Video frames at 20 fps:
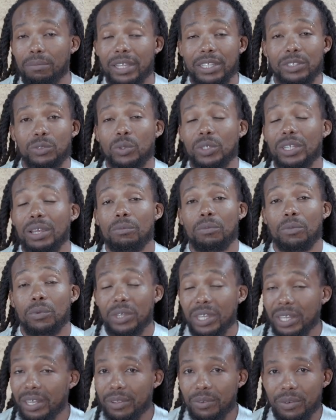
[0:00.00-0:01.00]
That's what I'm
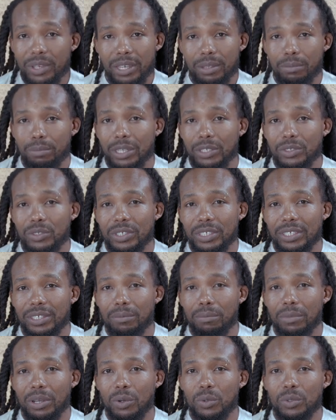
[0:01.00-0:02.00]
really, really passionate
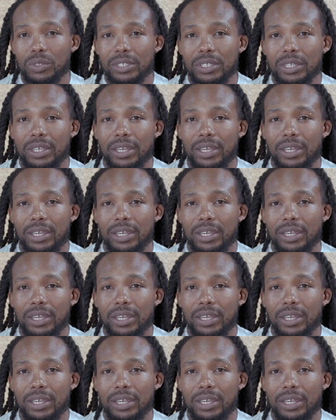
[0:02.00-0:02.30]
about.